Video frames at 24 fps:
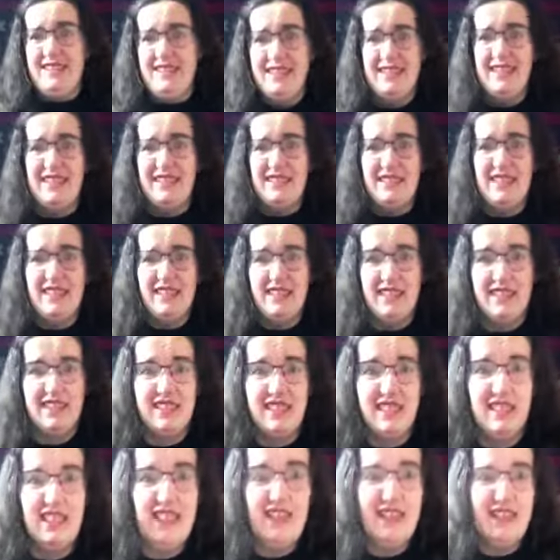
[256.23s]

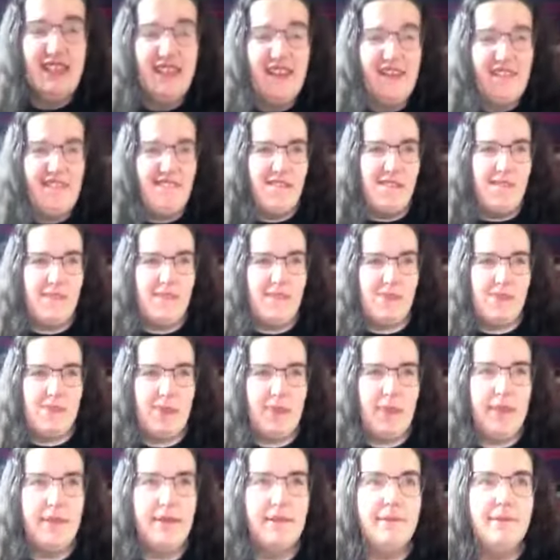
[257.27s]

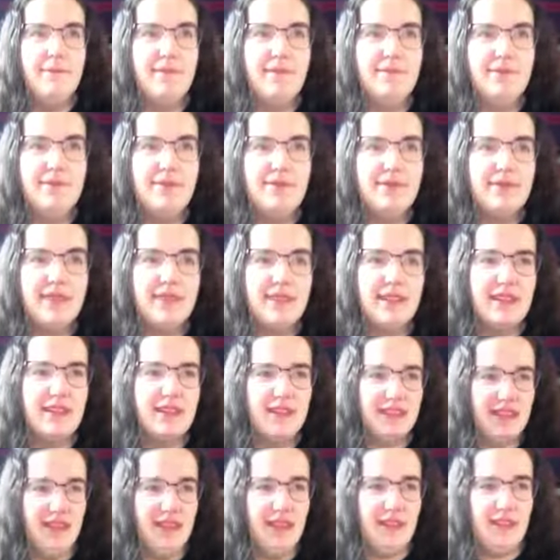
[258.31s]

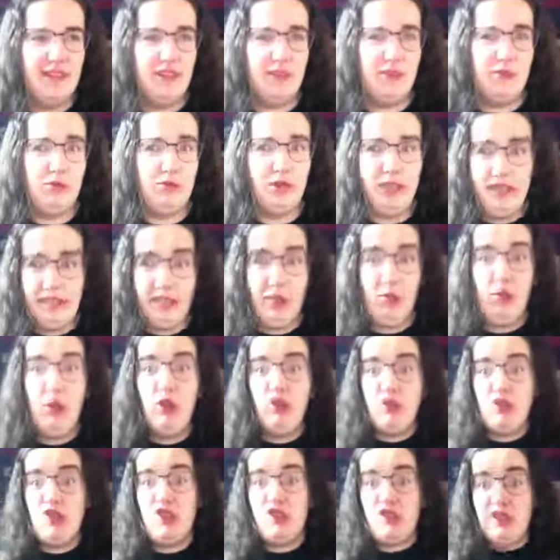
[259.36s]
Yeah, where's the
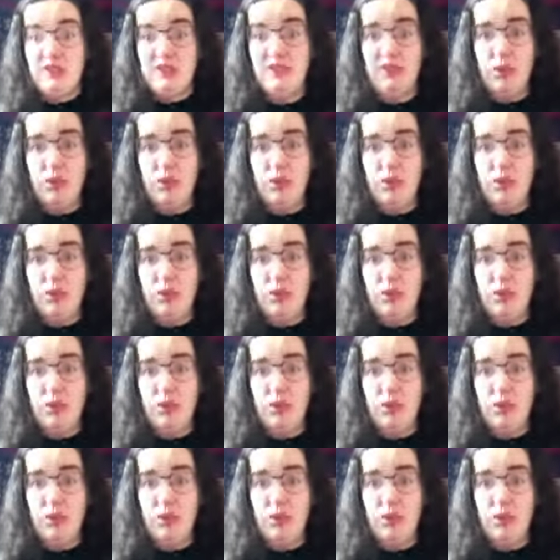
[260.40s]
whoosh?